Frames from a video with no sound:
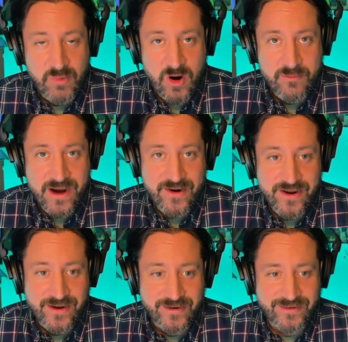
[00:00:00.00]

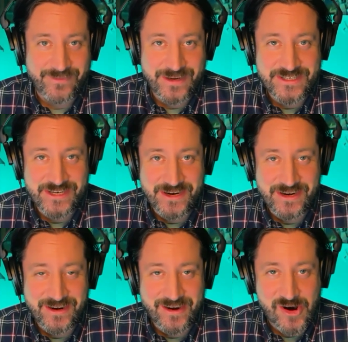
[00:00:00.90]
Barbarian,
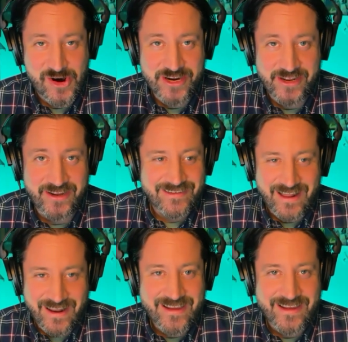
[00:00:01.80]
featuring Arnie.
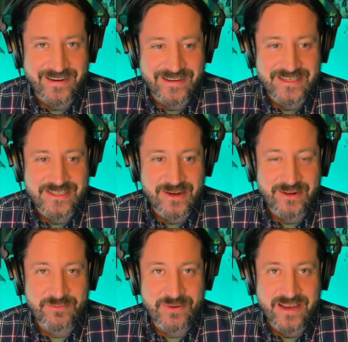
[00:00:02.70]
I like it. It's a
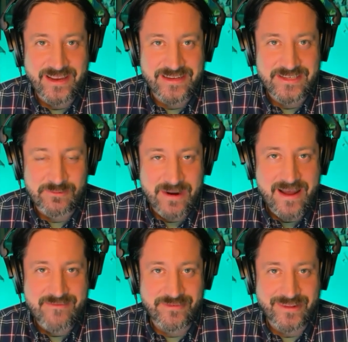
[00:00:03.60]
solid pick. It's a
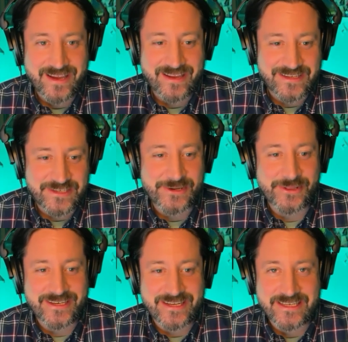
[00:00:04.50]
rad flick. It stood
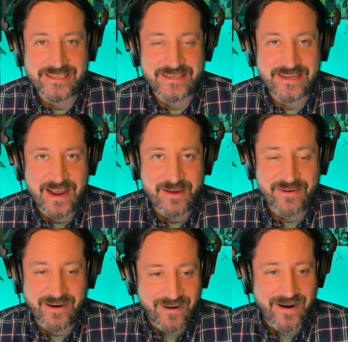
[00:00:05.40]
the test of time.
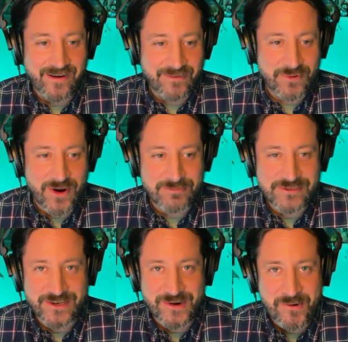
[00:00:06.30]
All right.
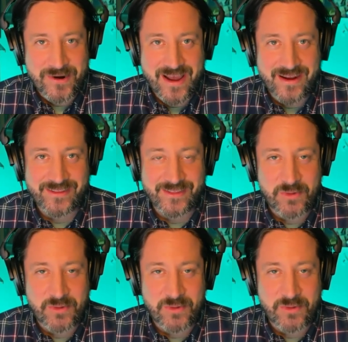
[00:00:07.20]
Props to Conan the